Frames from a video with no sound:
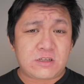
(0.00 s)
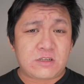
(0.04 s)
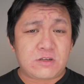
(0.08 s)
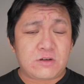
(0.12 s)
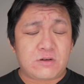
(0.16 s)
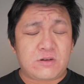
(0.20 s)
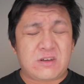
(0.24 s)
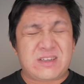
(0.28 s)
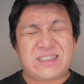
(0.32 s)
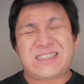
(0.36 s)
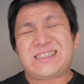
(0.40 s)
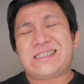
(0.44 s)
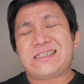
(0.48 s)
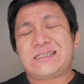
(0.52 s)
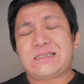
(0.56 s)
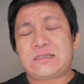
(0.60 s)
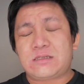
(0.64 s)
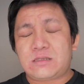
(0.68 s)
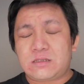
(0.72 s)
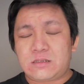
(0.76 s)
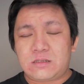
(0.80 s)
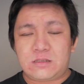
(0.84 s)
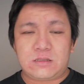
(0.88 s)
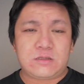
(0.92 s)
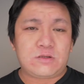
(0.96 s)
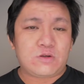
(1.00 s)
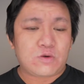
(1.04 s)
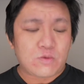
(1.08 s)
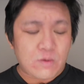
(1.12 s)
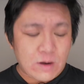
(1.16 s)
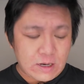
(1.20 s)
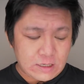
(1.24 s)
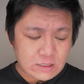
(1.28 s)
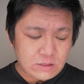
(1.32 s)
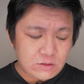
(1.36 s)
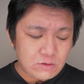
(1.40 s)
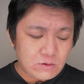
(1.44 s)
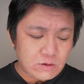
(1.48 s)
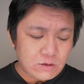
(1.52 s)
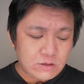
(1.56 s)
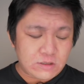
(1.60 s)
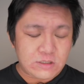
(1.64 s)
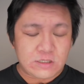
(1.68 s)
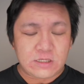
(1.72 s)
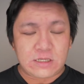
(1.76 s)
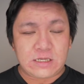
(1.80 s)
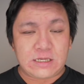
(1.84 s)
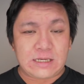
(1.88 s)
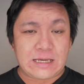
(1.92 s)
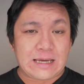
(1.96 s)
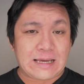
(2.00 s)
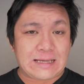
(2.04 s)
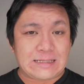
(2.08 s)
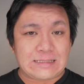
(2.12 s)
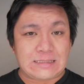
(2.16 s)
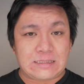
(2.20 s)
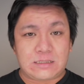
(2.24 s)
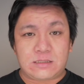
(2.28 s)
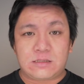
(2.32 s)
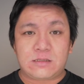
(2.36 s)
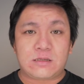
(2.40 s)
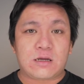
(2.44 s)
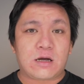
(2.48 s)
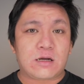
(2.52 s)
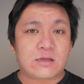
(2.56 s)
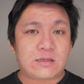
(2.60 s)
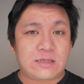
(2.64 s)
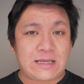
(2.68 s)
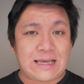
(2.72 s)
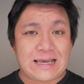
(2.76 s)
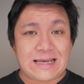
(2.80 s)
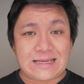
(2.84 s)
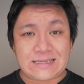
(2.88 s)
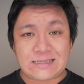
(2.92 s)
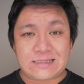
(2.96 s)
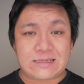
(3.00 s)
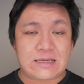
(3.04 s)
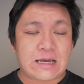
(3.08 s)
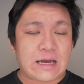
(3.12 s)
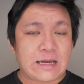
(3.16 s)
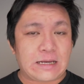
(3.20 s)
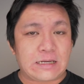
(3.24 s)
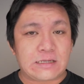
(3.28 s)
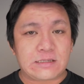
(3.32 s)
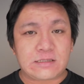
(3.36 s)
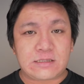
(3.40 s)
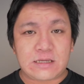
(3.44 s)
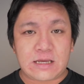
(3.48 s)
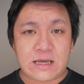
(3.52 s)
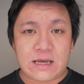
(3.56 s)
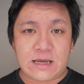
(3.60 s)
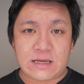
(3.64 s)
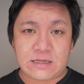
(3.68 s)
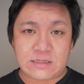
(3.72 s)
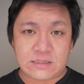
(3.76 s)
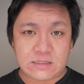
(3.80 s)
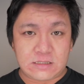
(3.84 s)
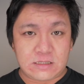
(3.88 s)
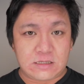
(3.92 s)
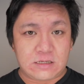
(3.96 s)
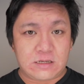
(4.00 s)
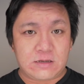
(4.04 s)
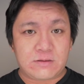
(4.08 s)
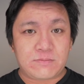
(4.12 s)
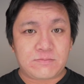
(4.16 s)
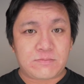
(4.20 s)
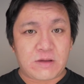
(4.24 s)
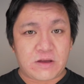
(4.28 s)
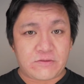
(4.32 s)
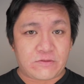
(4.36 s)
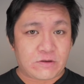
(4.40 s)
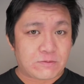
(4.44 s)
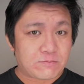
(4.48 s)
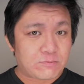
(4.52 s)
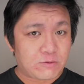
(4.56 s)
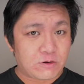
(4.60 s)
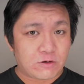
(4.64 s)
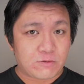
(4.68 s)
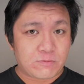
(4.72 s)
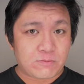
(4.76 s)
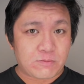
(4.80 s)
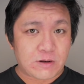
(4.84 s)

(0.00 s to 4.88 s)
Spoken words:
So it's quite noisy and not as silent as the Mavic Pro